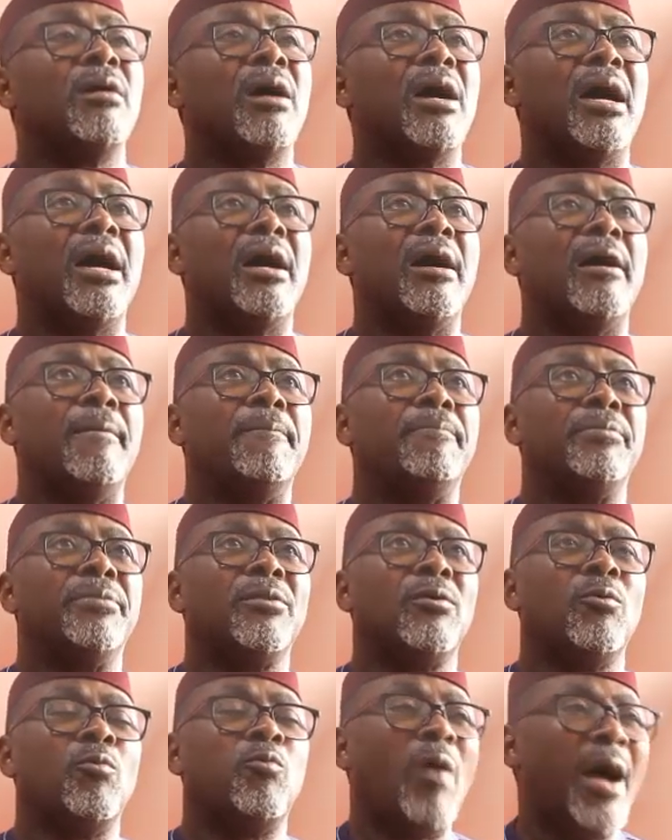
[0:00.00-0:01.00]

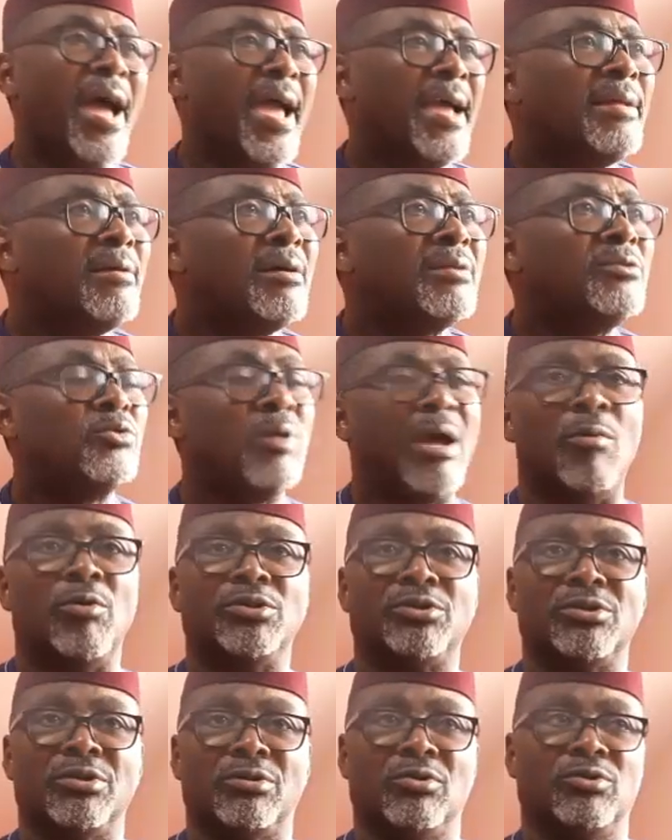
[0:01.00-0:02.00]
Why do I
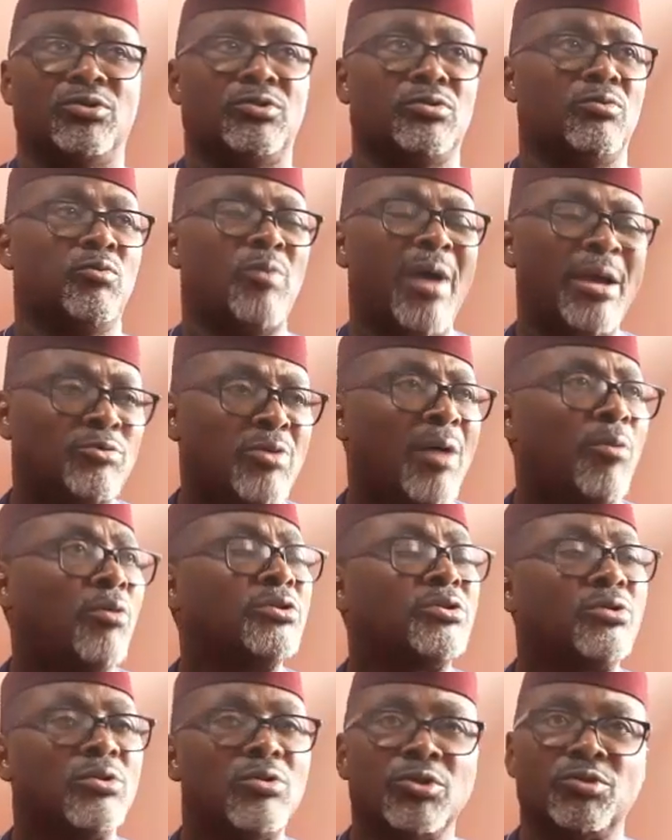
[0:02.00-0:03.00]
want to go
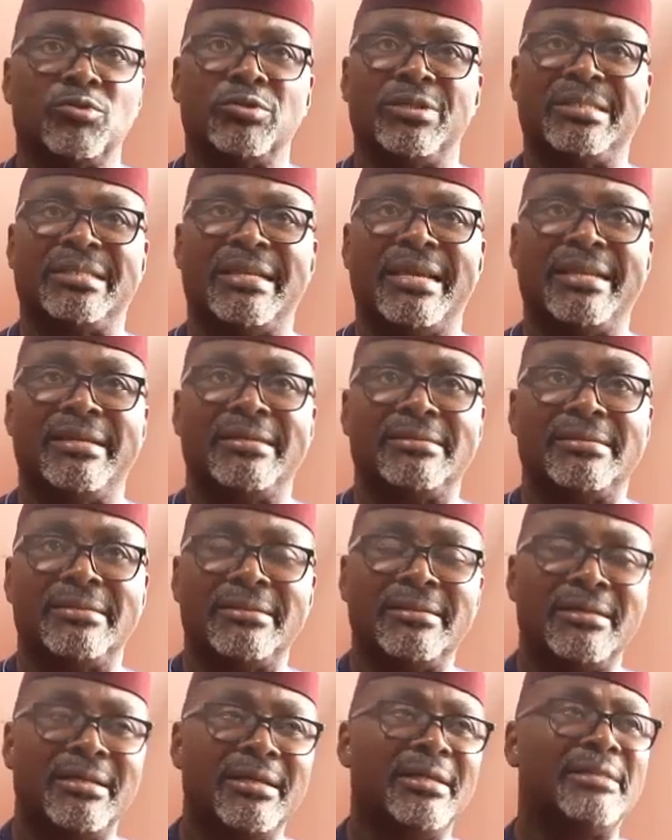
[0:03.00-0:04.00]
to the Senate?
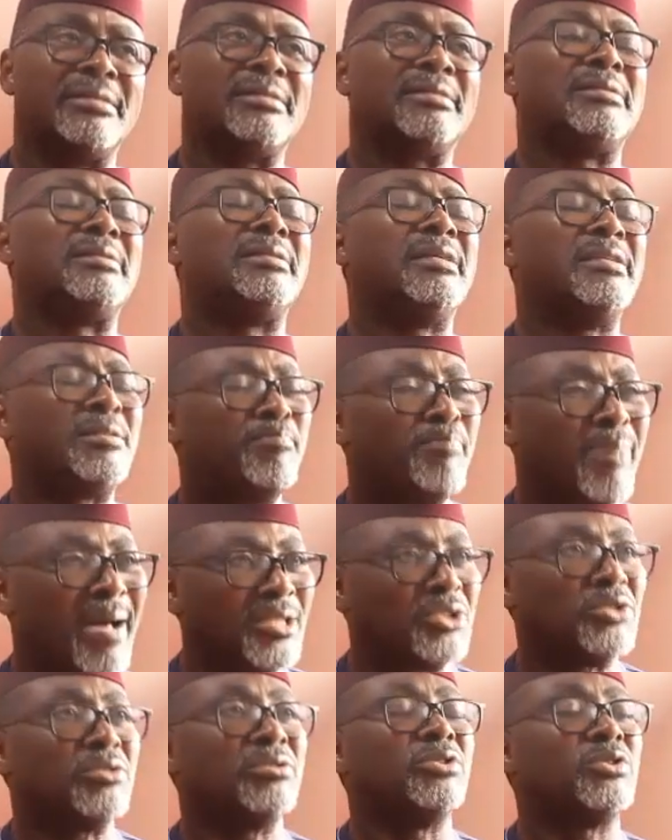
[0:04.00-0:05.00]
It's this
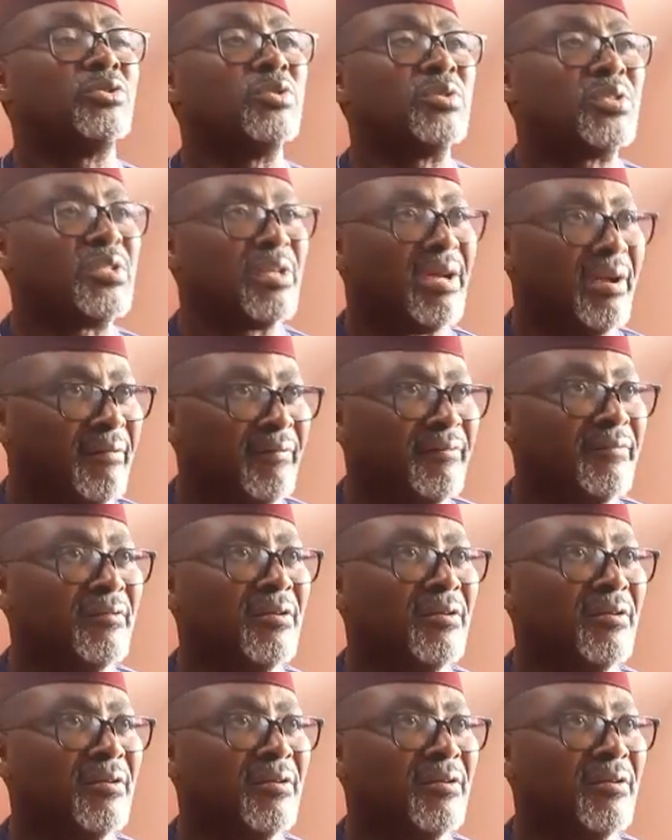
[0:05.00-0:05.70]
passion to serve.